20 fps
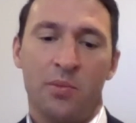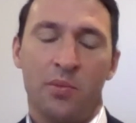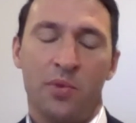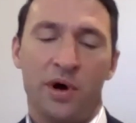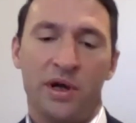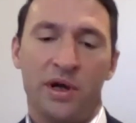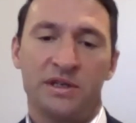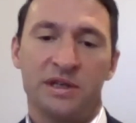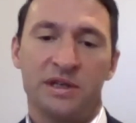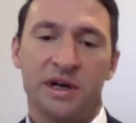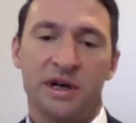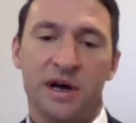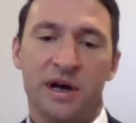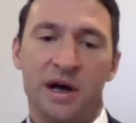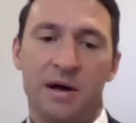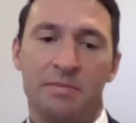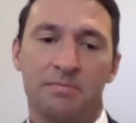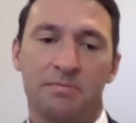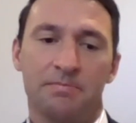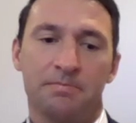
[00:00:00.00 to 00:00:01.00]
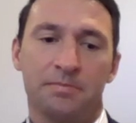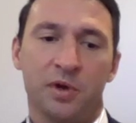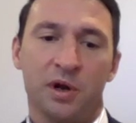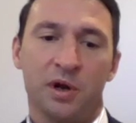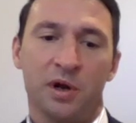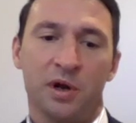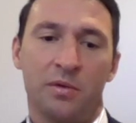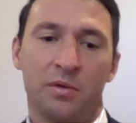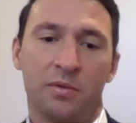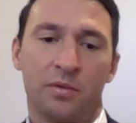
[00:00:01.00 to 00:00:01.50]
But,
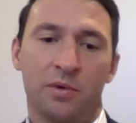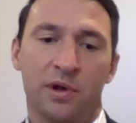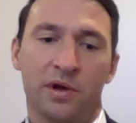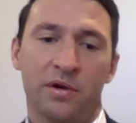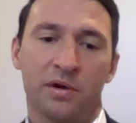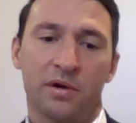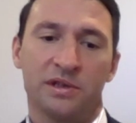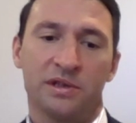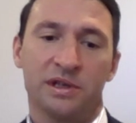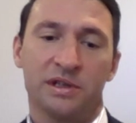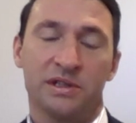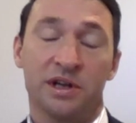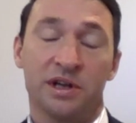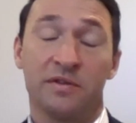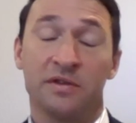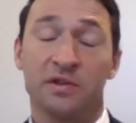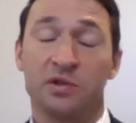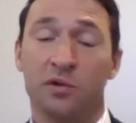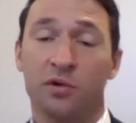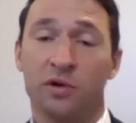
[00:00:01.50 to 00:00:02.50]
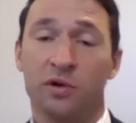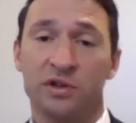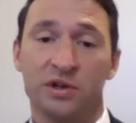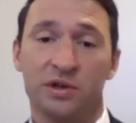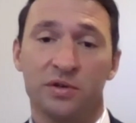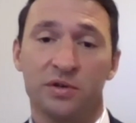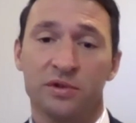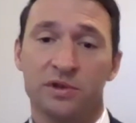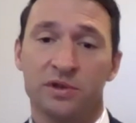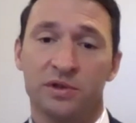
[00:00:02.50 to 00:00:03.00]
whether it's a self-storage
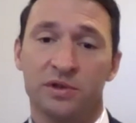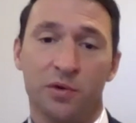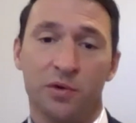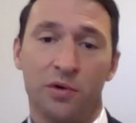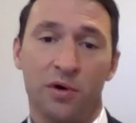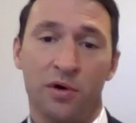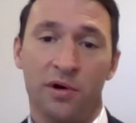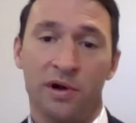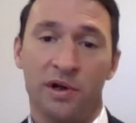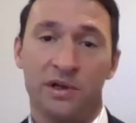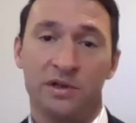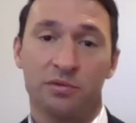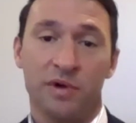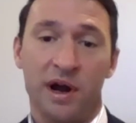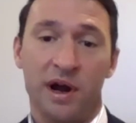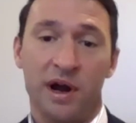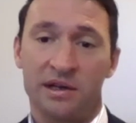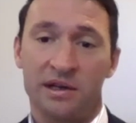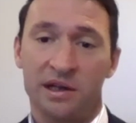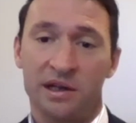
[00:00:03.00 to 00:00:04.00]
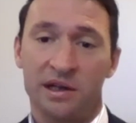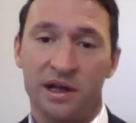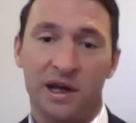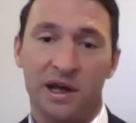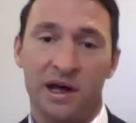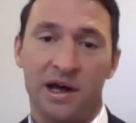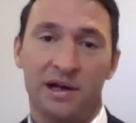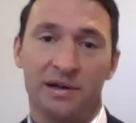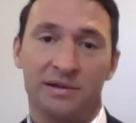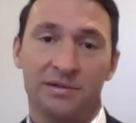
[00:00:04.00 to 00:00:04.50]
use or it's wrecked
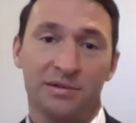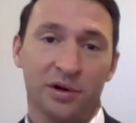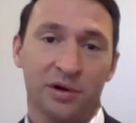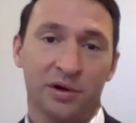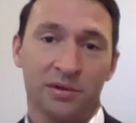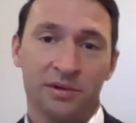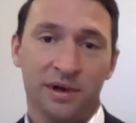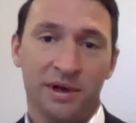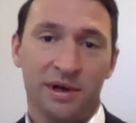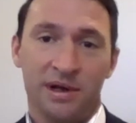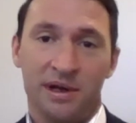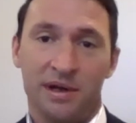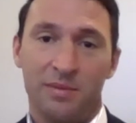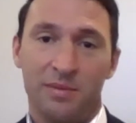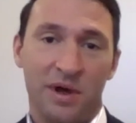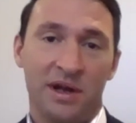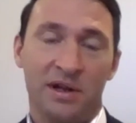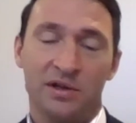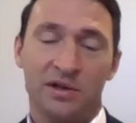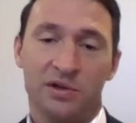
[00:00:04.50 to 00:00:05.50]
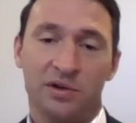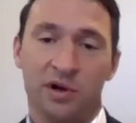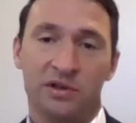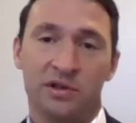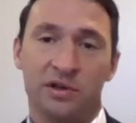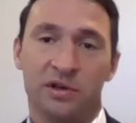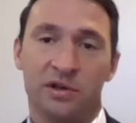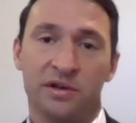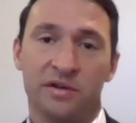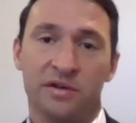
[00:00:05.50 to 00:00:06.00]
and, made into an
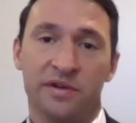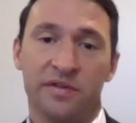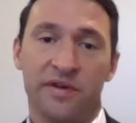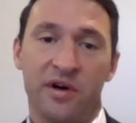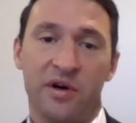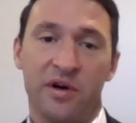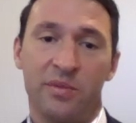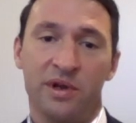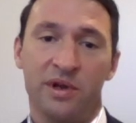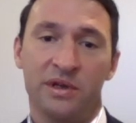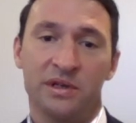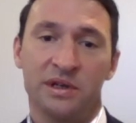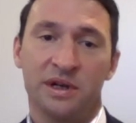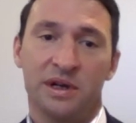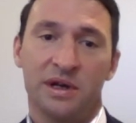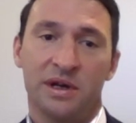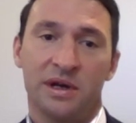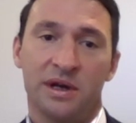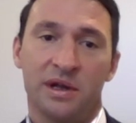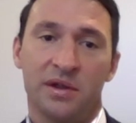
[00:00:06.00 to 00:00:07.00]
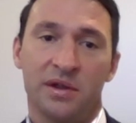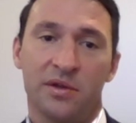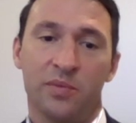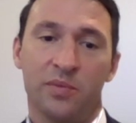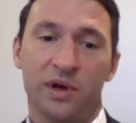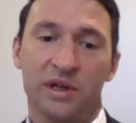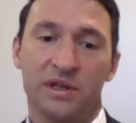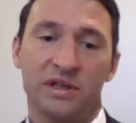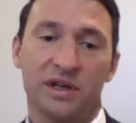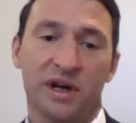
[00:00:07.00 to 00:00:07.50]
alternative development, they're
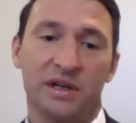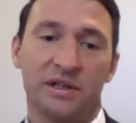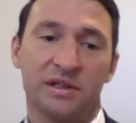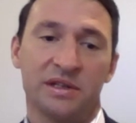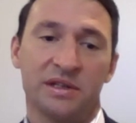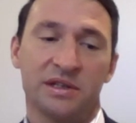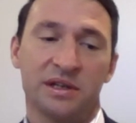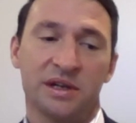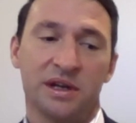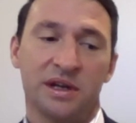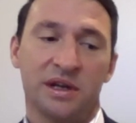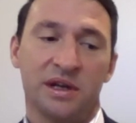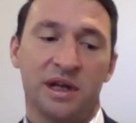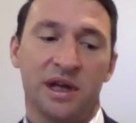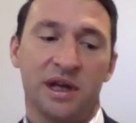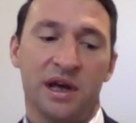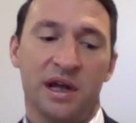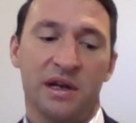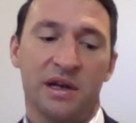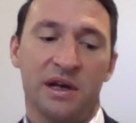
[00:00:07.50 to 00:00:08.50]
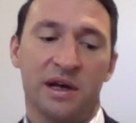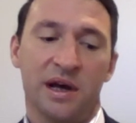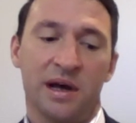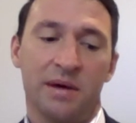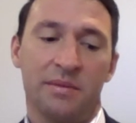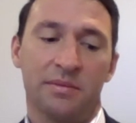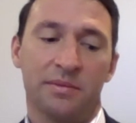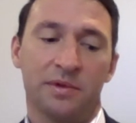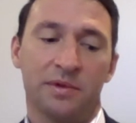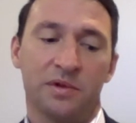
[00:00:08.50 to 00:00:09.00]
big sites and
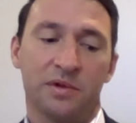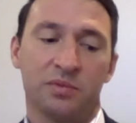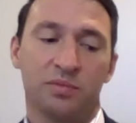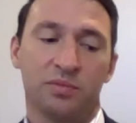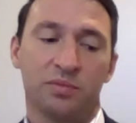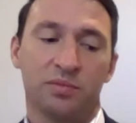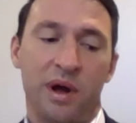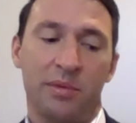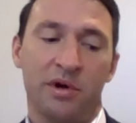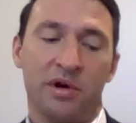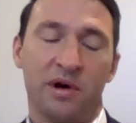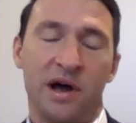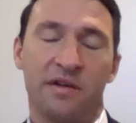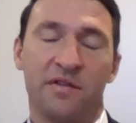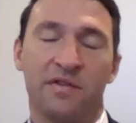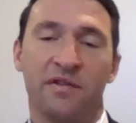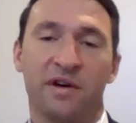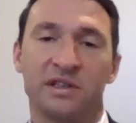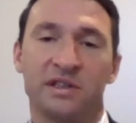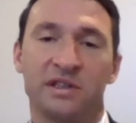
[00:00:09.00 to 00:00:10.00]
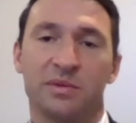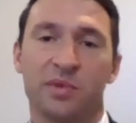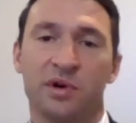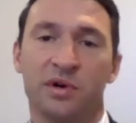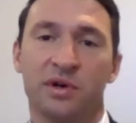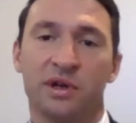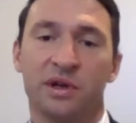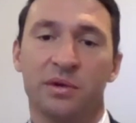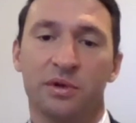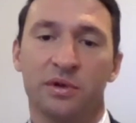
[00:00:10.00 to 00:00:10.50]
there's probably a lot of
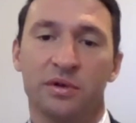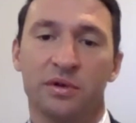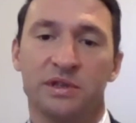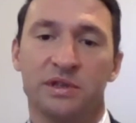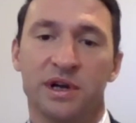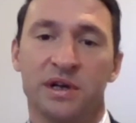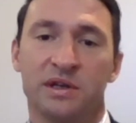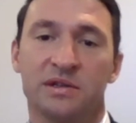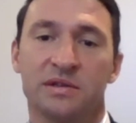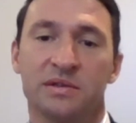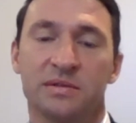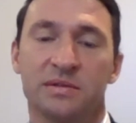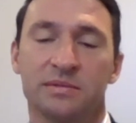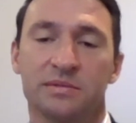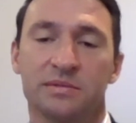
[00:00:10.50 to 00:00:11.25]
flexibility with those sites.